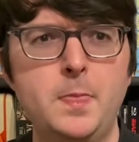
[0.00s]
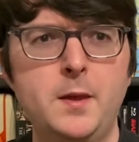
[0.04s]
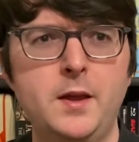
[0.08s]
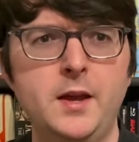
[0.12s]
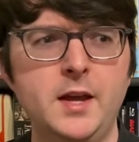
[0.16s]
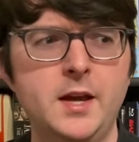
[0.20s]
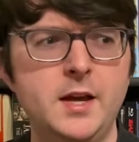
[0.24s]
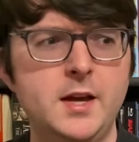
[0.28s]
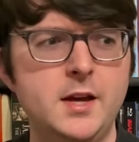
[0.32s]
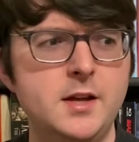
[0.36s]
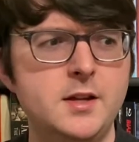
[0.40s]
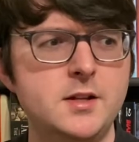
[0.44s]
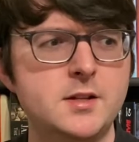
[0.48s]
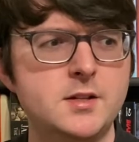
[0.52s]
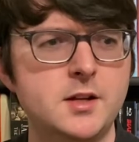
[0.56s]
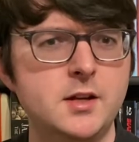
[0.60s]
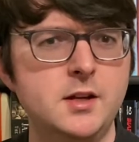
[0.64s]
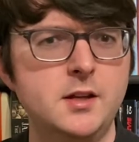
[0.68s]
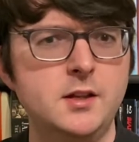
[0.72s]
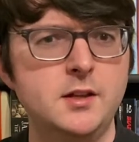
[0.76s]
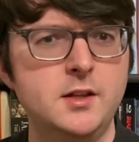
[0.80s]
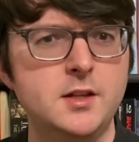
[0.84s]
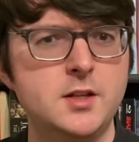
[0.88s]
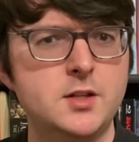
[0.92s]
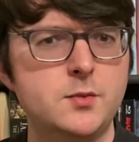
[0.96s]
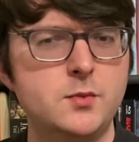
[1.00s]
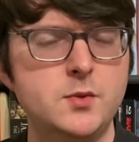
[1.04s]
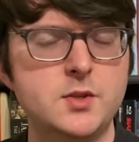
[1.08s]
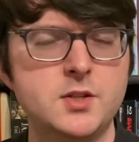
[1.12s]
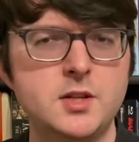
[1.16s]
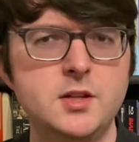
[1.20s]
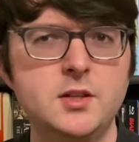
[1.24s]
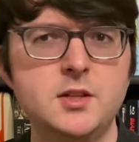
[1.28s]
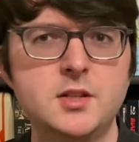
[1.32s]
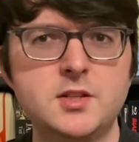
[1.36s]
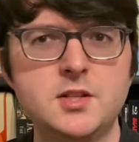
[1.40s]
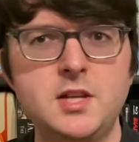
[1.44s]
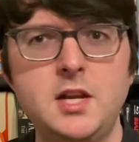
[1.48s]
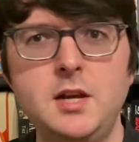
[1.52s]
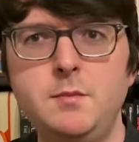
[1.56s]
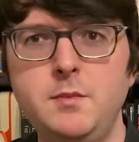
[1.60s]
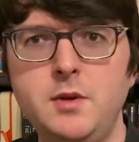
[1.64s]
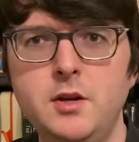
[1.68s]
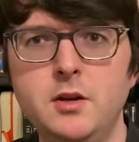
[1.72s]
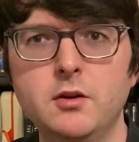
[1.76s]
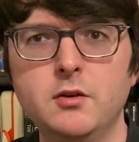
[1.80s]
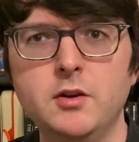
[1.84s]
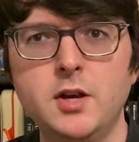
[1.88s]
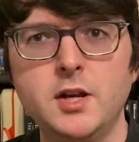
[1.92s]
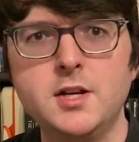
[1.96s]
and this was in the same
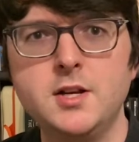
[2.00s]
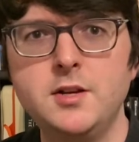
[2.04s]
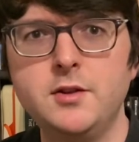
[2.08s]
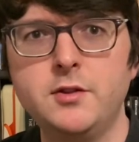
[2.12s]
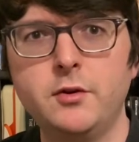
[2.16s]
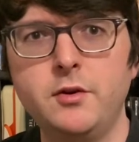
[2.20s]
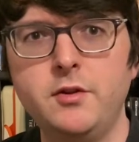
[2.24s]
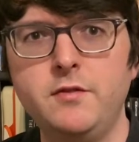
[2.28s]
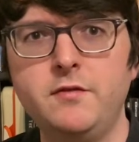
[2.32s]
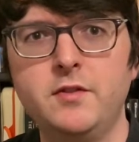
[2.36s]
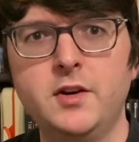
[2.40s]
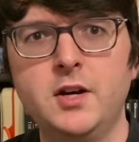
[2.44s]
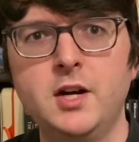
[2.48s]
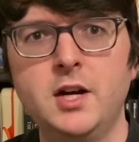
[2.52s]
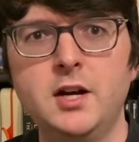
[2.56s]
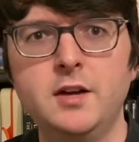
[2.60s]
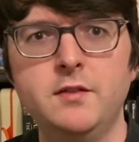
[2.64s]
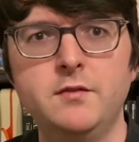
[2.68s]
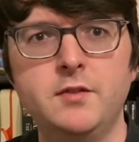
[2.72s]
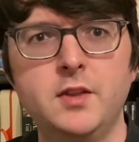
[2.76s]
year, 1935,